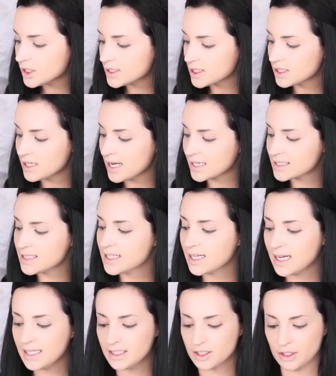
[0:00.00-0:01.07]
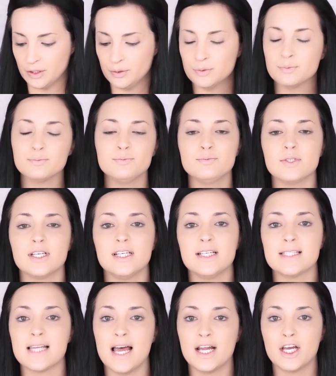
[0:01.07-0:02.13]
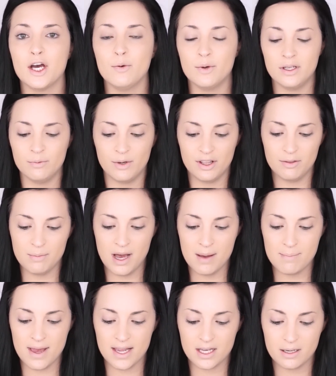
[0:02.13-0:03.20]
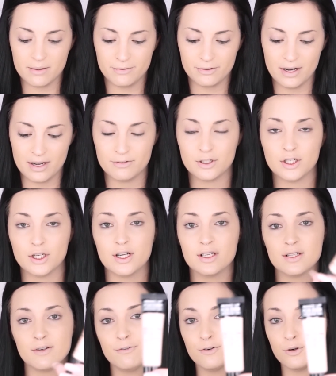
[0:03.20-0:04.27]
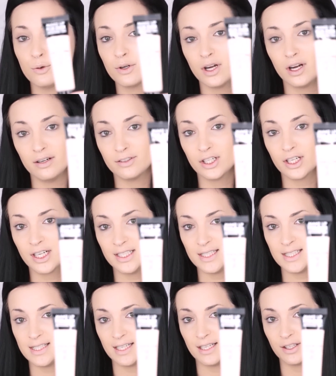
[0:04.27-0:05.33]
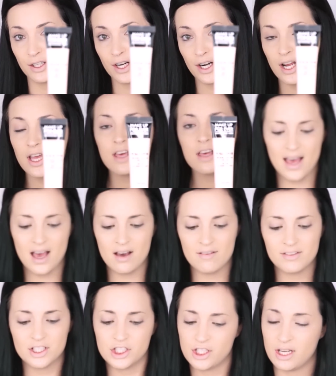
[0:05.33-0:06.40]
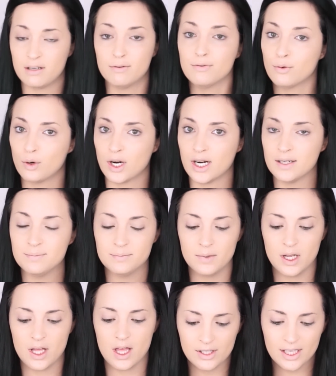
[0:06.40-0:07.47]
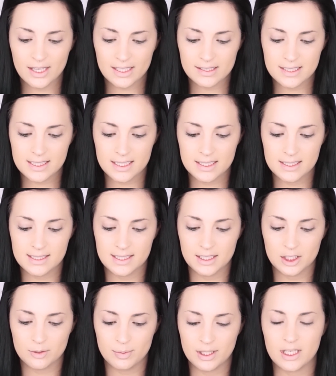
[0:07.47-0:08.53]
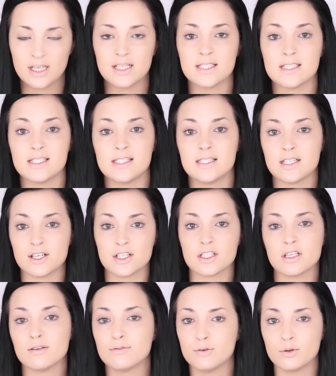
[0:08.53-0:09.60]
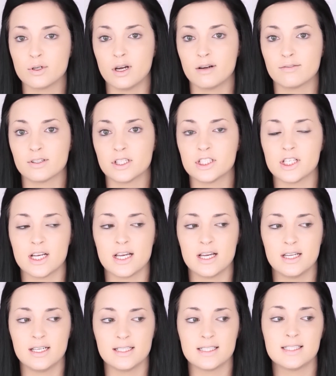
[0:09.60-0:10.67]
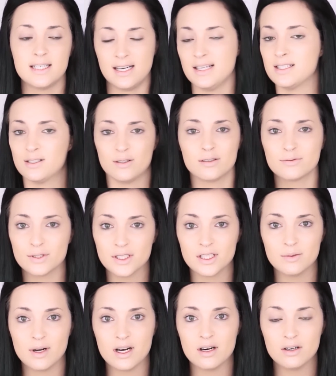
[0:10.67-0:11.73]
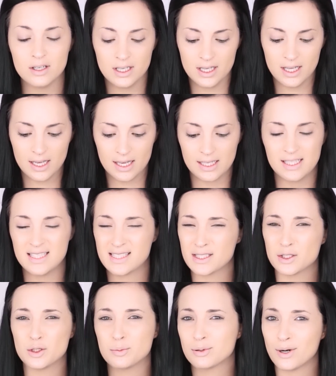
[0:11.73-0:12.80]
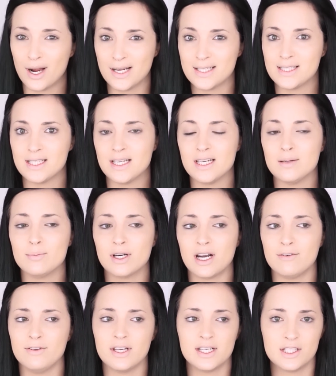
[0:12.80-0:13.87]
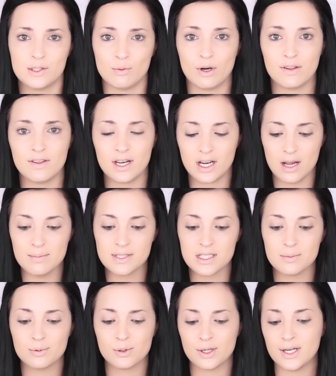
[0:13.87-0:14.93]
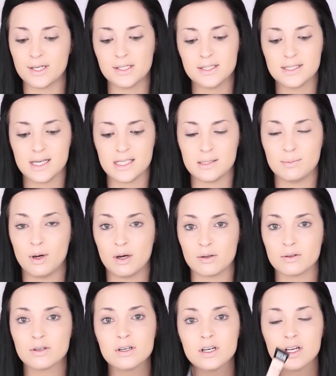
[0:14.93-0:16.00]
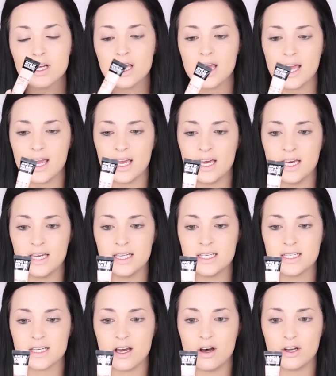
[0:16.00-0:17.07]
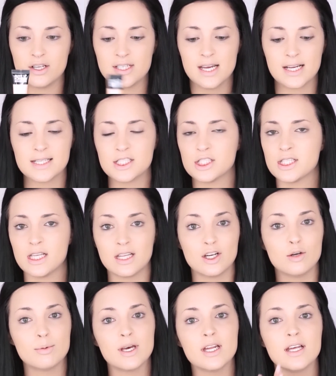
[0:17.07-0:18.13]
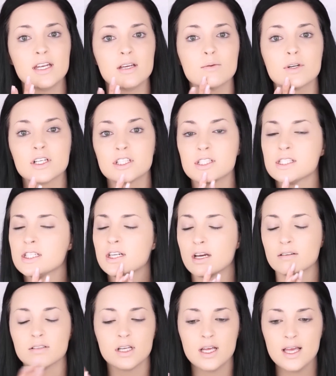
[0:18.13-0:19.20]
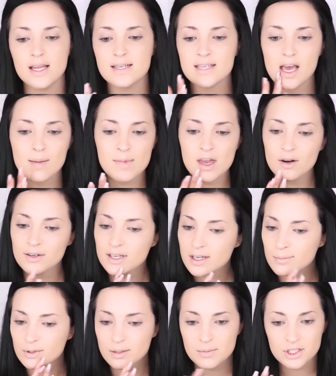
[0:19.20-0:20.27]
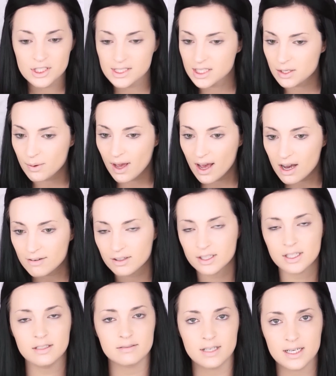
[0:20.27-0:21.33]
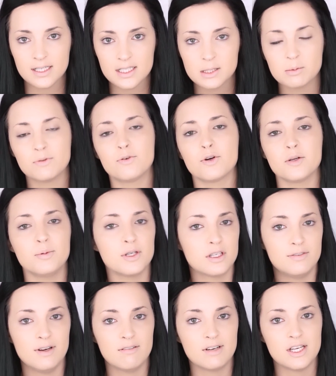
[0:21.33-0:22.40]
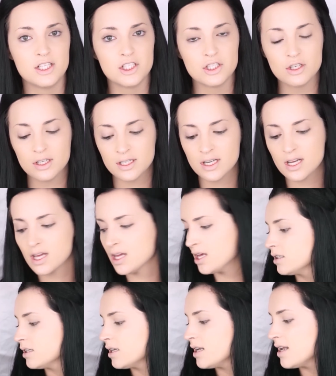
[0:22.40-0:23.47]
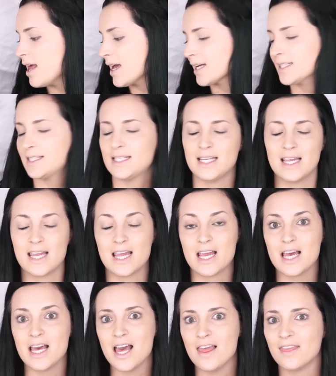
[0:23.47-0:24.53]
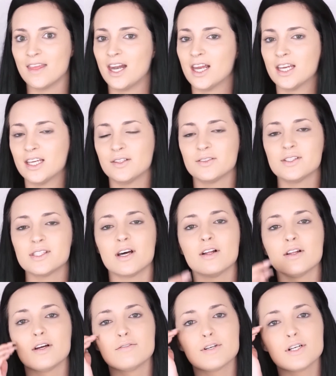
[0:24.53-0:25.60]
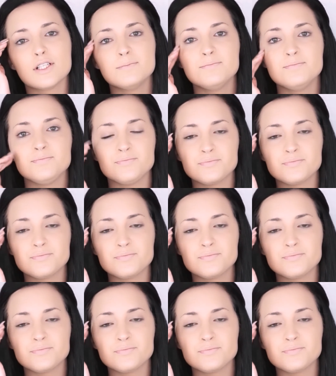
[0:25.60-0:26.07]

So next thing I do is I go in with my Makeup Forever Full Cover Concealer. I have the shade 4. I really like this concealer because it's seriously full coverage and it stays on really well. It is a little pricey, but I feel like it's worth it. It comes in a pretty good sized bottle, and all you take is just a little bit, and you want to just, you know, dab that on any blemishes that you have or any redness before you put your foundation on. Next thing that I use all over,